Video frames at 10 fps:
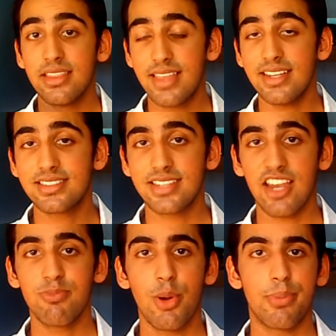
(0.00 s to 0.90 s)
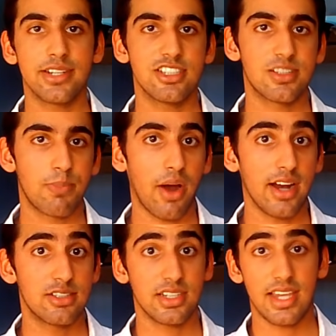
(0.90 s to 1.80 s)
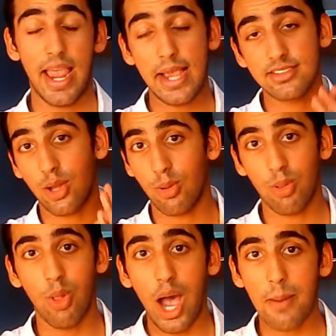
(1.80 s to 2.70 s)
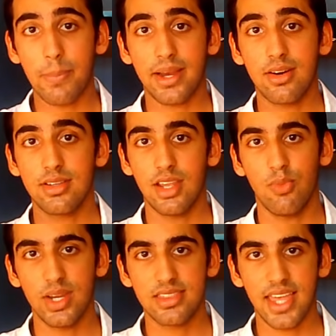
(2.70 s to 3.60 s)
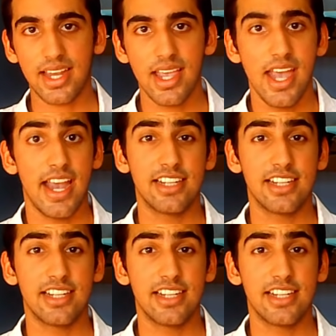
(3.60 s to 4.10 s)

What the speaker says: This Safemoon Bridges project is a lot bigger than we think.